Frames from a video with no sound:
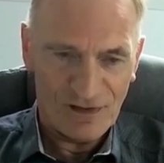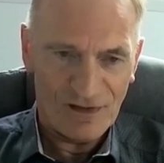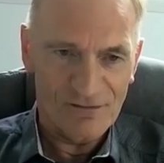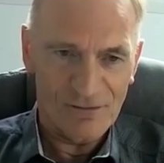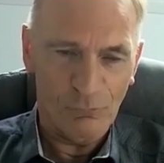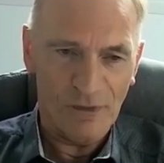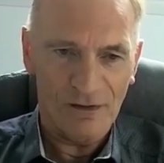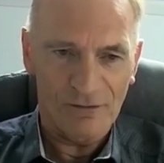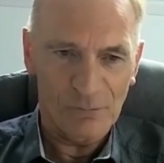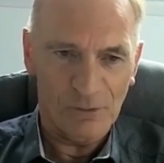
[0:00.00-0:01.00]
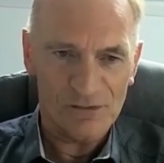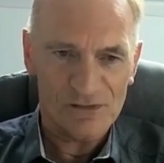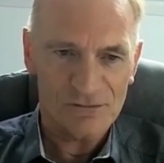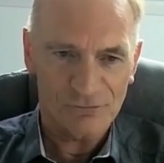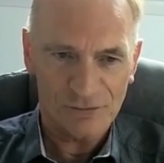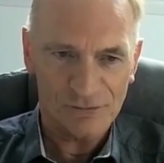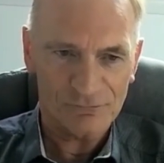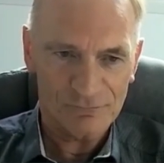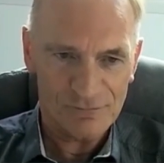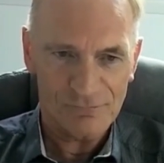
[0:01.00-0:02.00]
and they had to wait in the bus to
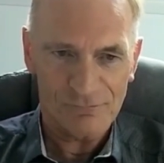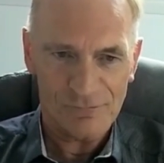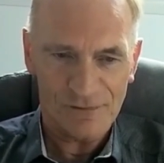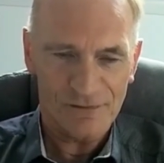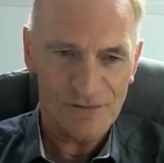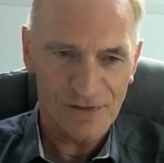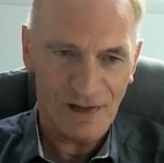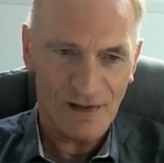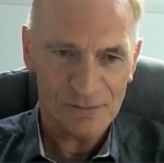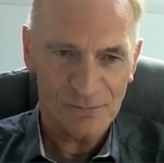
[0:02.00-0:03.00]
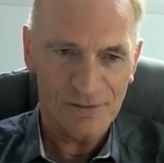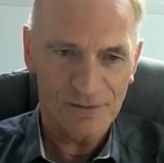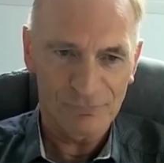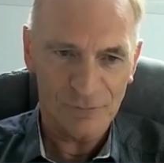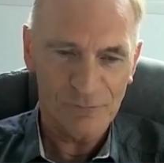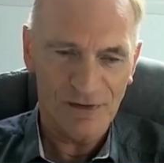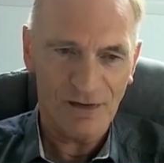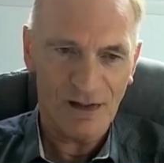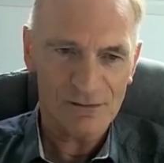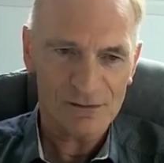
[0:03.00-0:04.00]
catch me, for me to
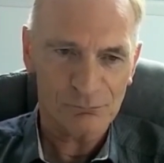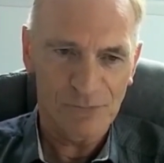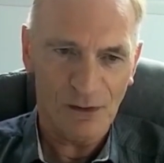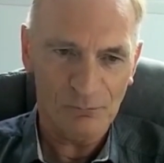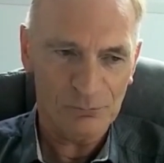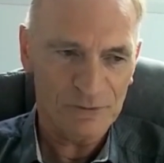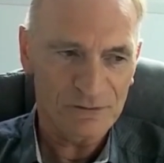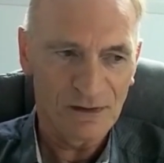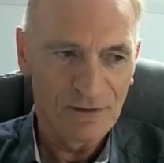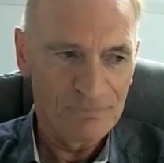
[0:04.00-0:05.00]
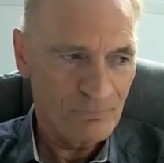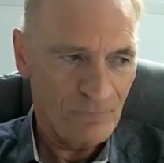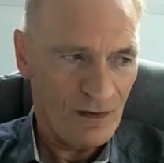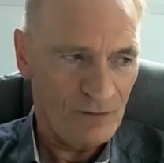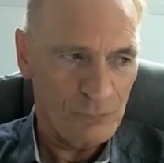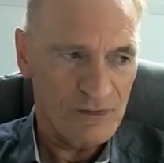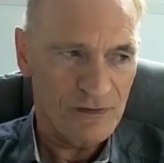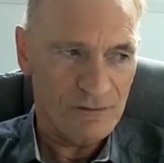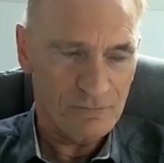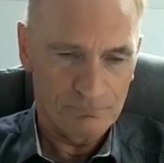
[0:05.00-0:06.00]
catch me up. And if we
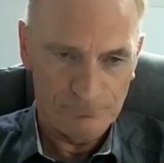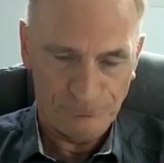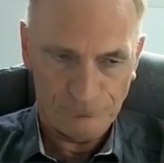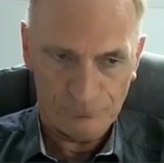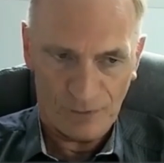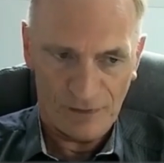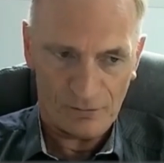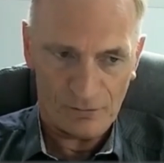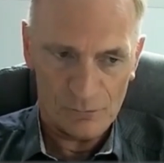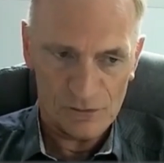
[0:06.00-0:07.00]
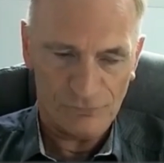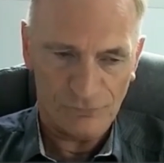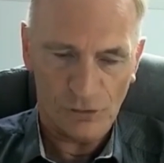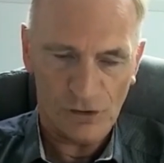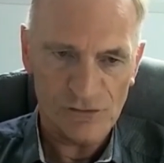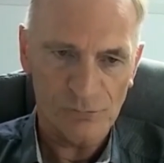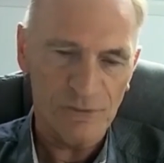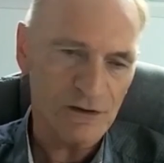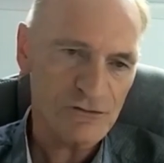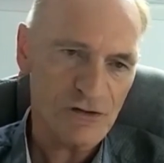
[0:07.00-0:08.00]
did, like there was a
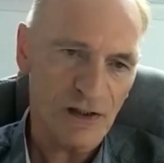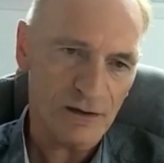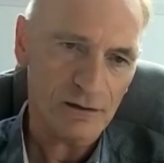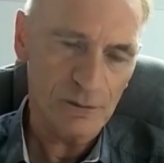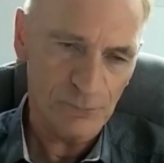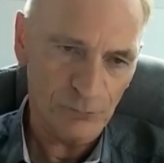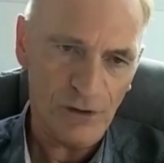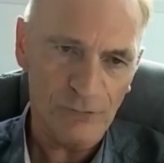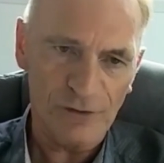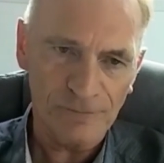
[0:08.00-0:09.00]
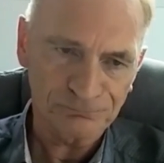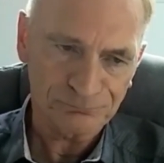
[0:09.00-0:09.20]
400-meter track at Balgownie,